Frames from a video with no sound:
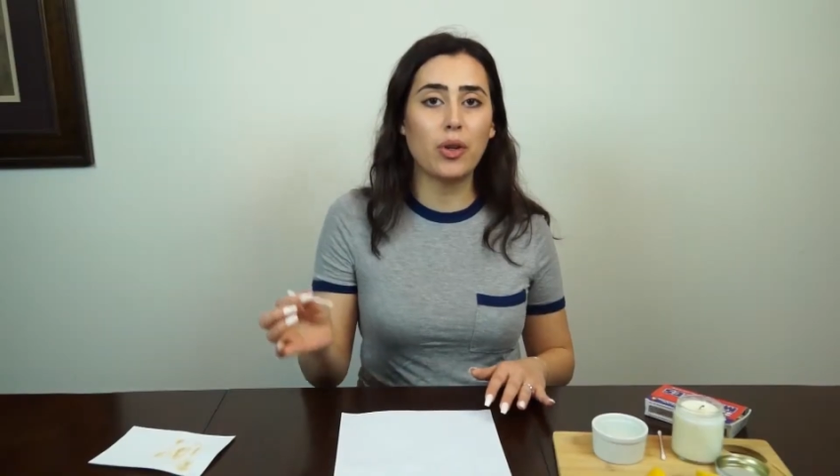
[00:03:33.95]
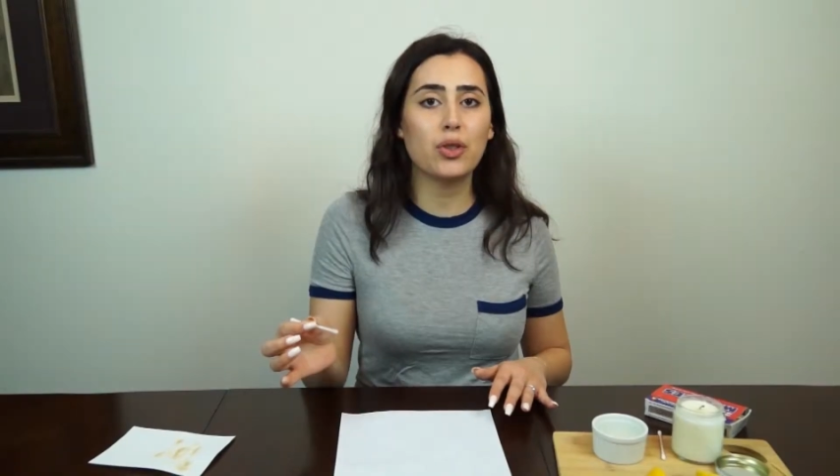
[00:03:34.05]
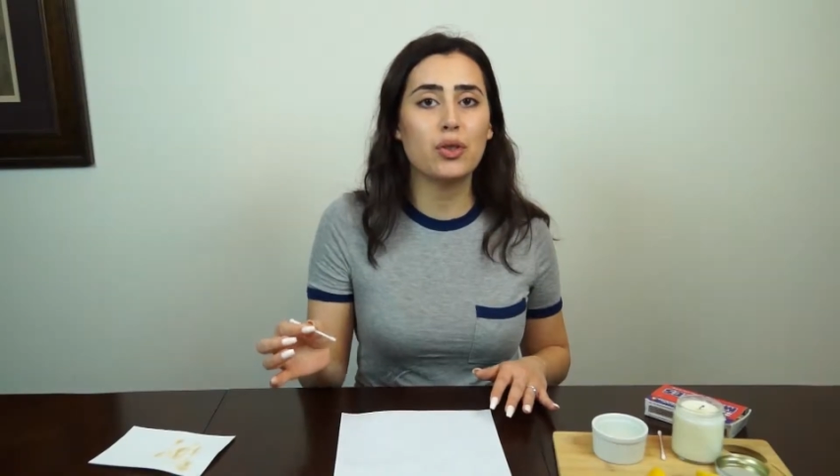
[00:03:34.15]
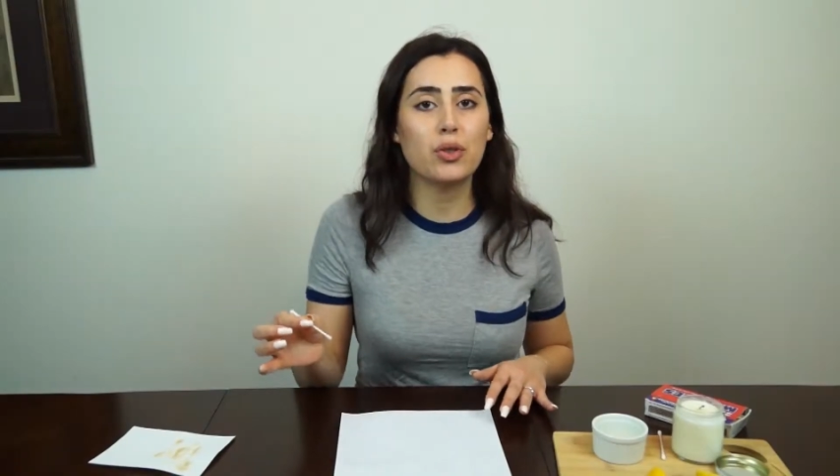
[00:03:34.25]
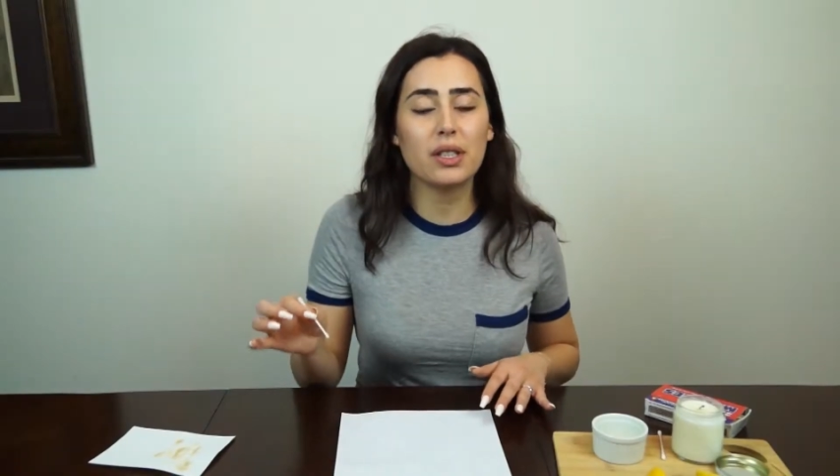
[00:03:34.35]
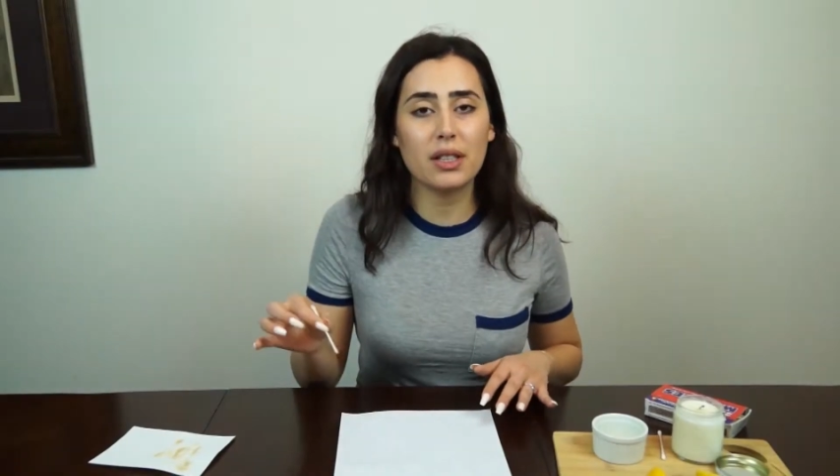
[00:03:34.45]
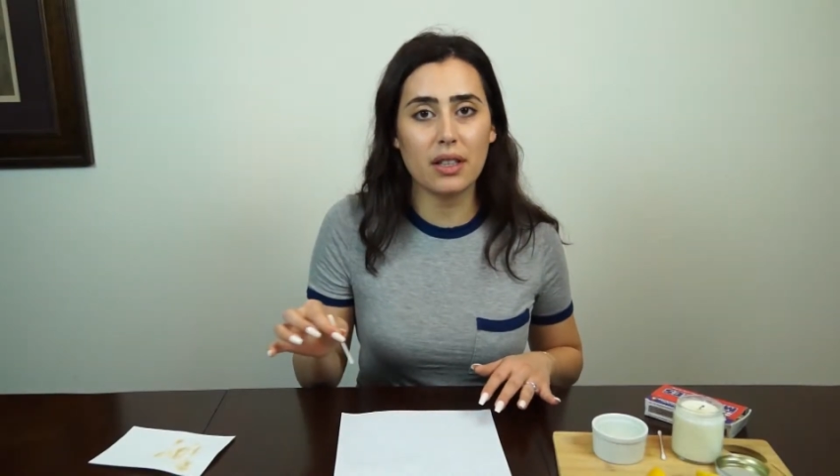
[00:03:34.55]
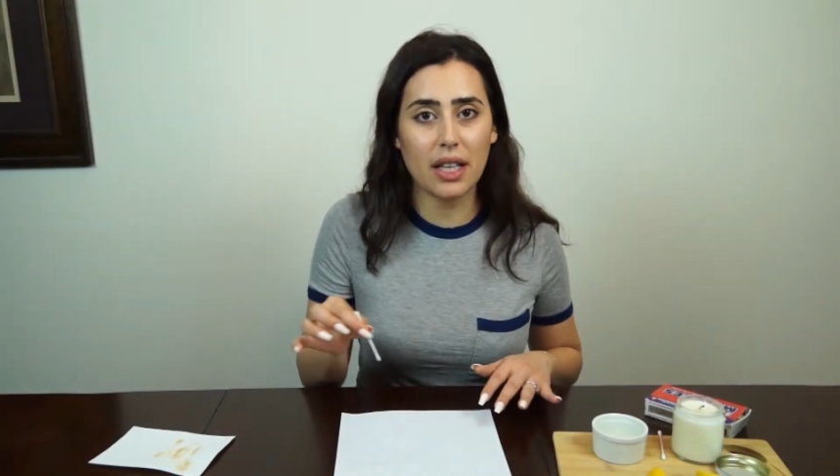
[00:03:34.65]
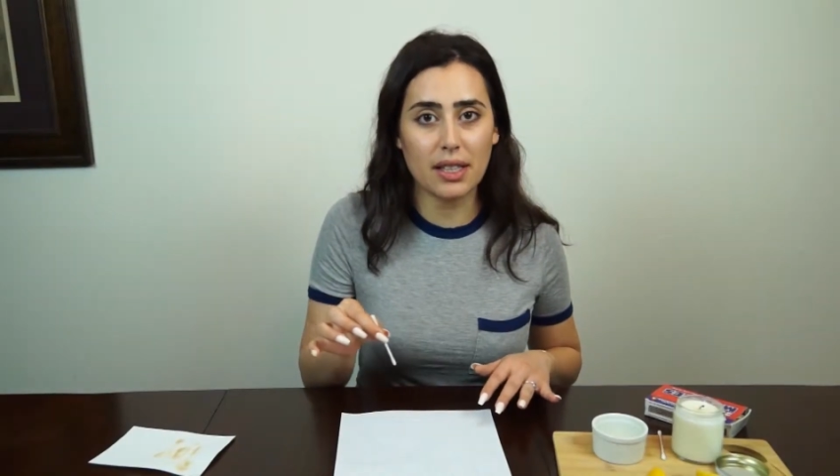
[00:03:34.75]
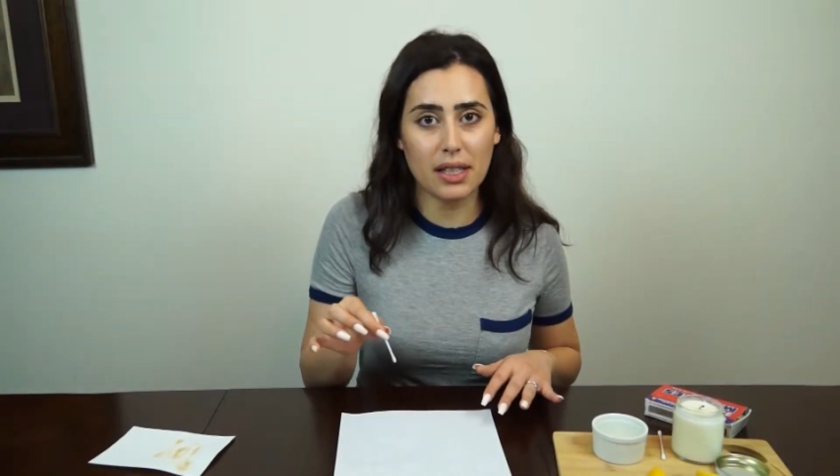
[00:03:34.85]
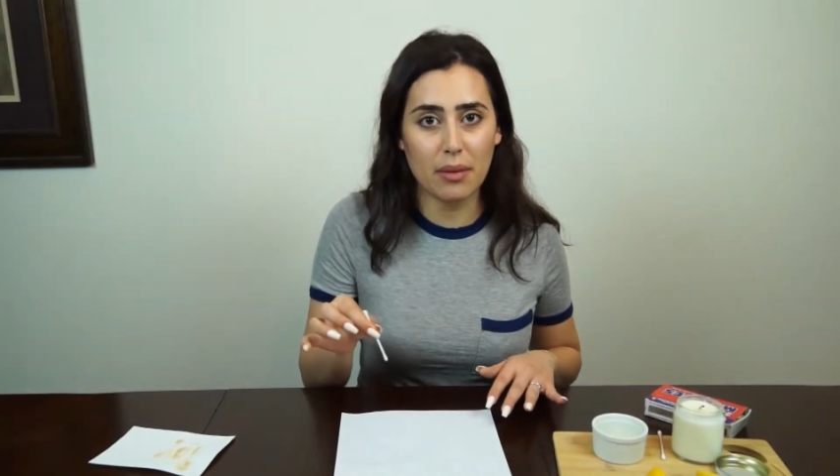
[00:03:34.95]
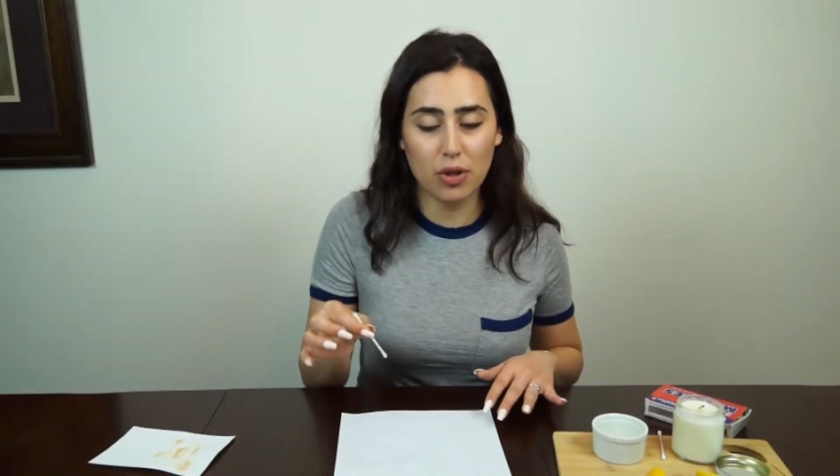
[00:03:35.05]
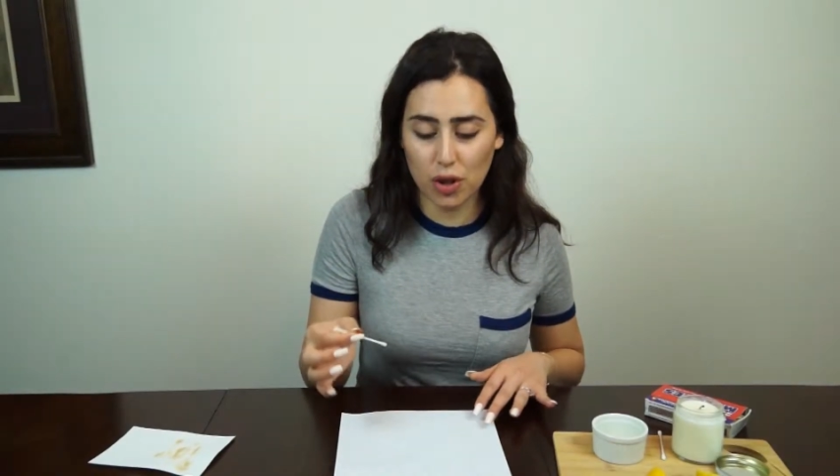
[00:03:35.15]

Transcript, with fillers: going to use a little less lemon